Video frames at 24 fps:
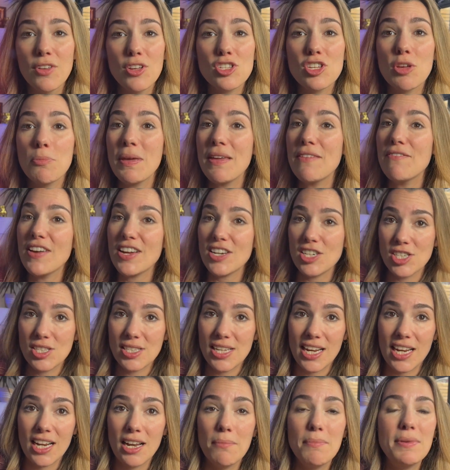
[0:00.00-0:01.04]
Those could be
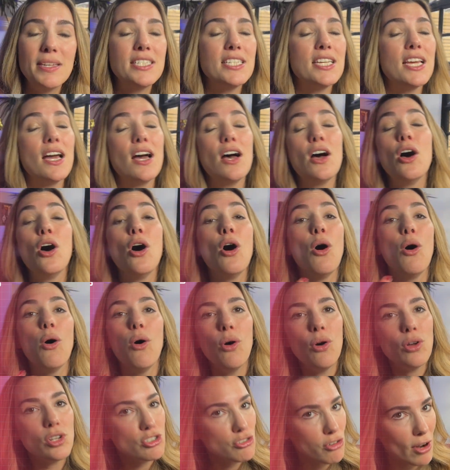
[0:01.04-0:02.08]
infections like chlamydia or